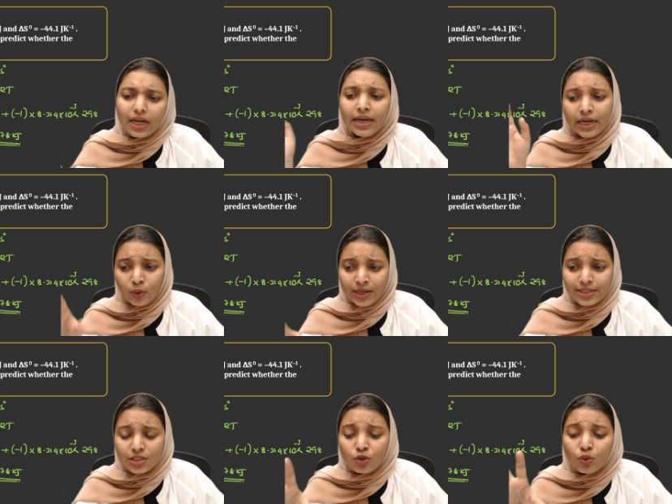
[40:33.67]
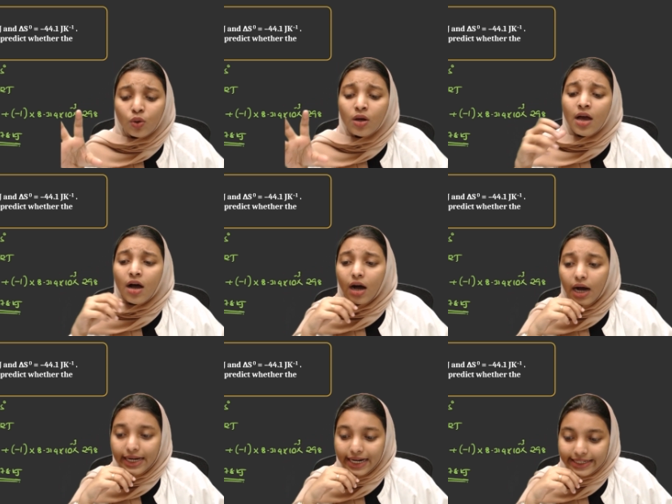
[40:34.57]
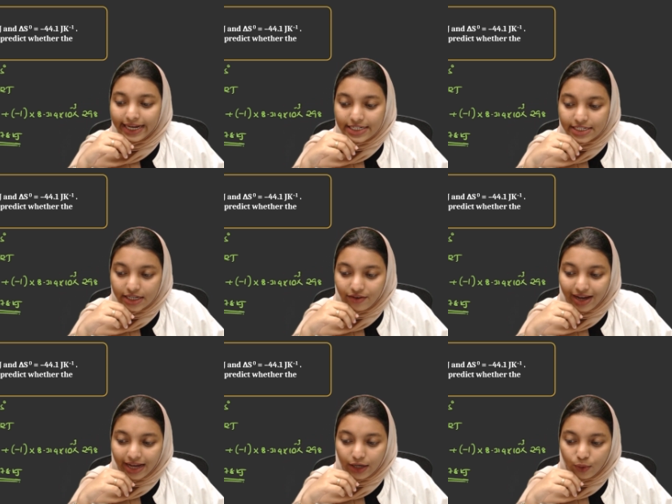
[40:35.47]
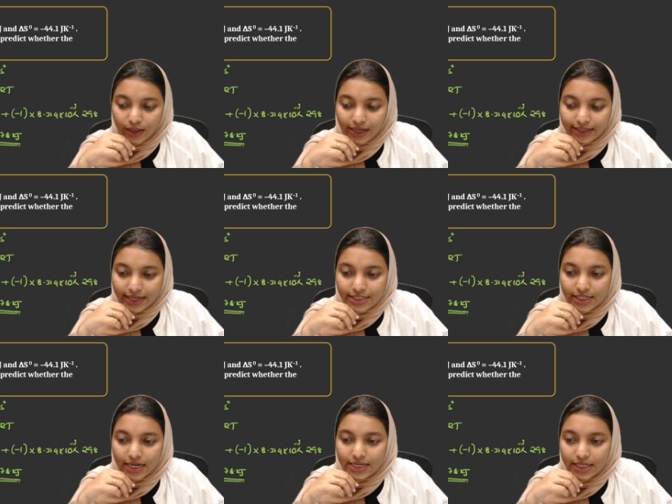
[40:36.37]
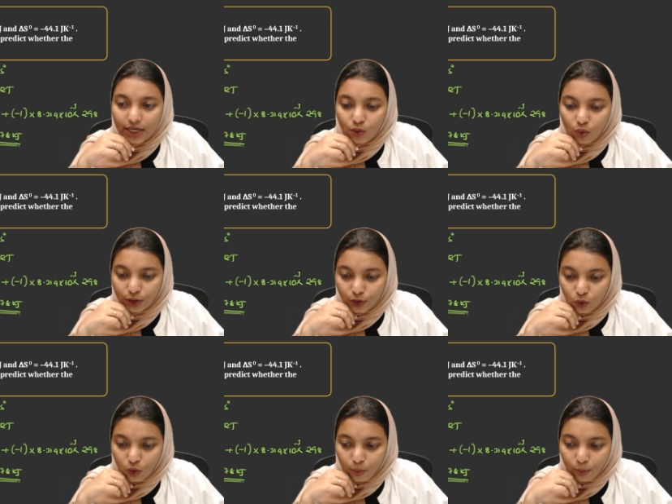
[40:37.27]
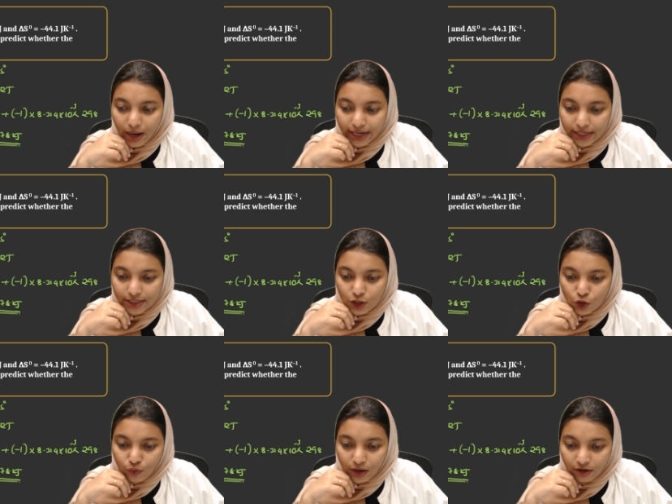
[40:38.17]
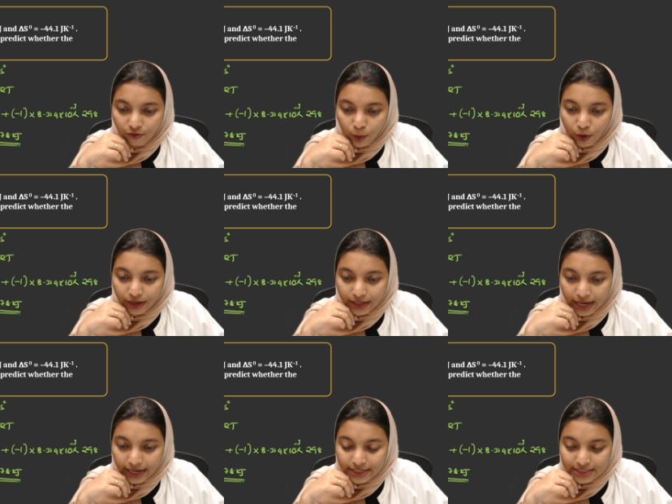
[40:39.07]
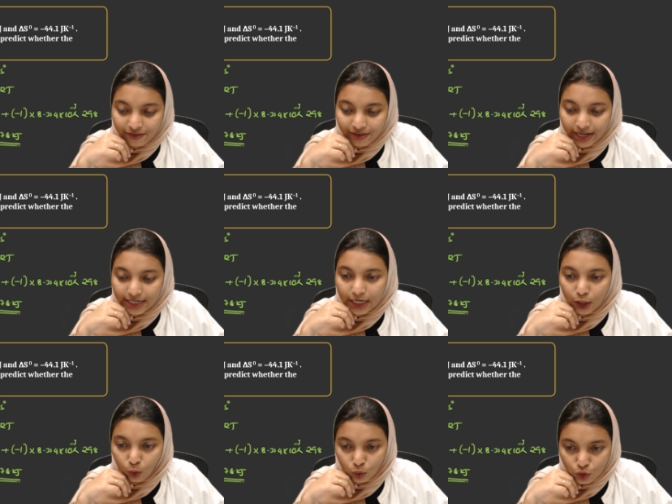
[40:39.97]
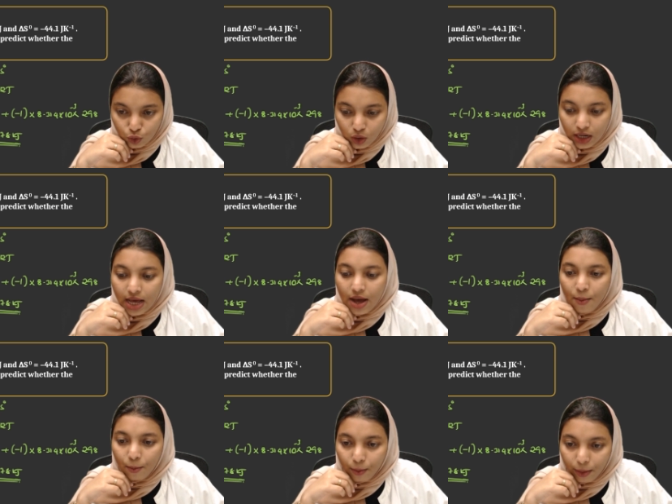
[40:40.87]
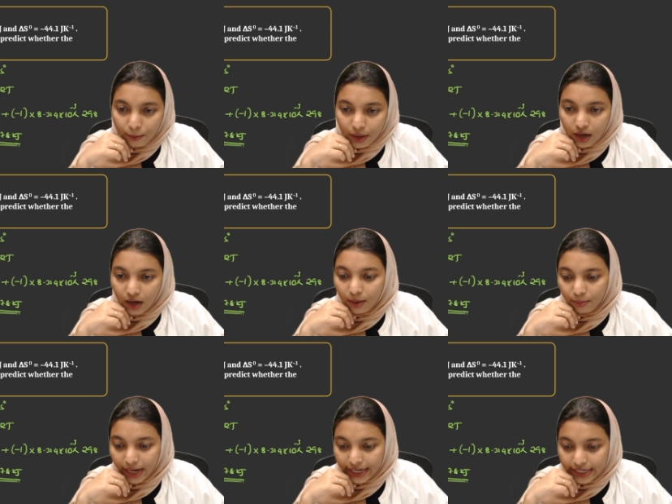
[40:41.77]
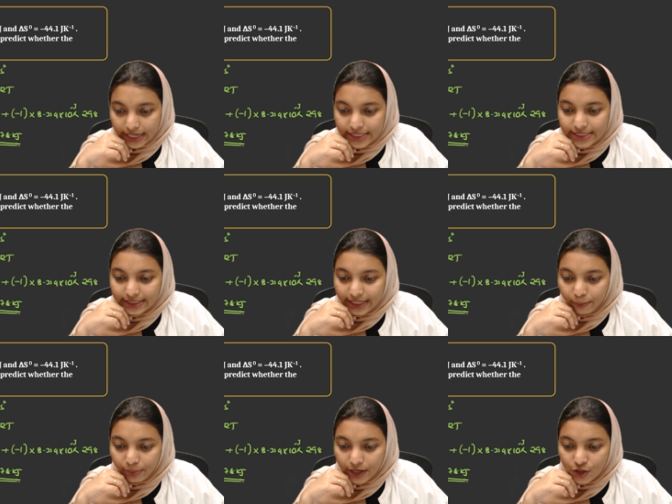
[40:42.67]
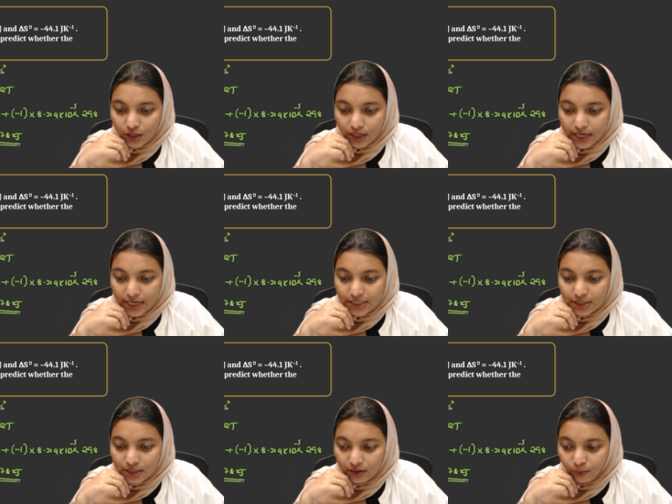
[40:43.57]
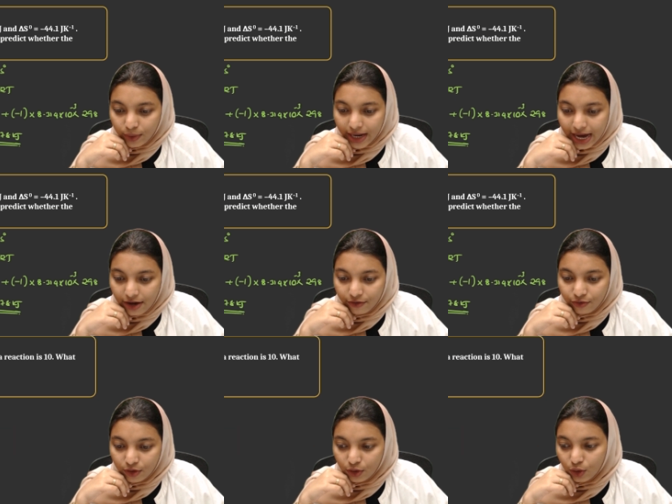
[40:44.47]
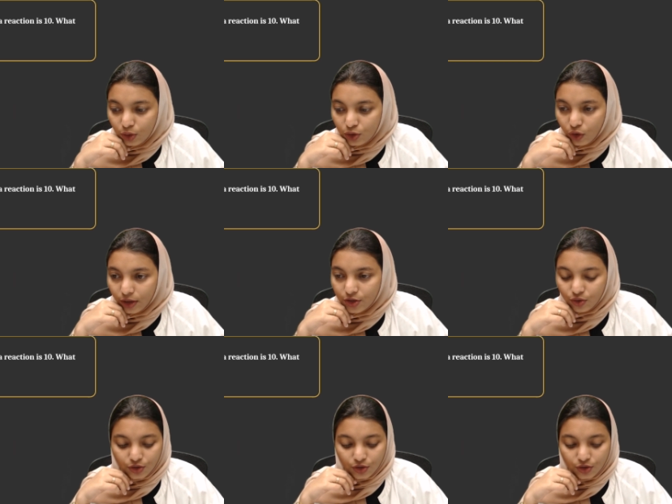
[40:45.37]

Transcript: Now let's do delta G value. Delta G is equal to minus 12.978 kilojoule minus temperature is, we have, sorry.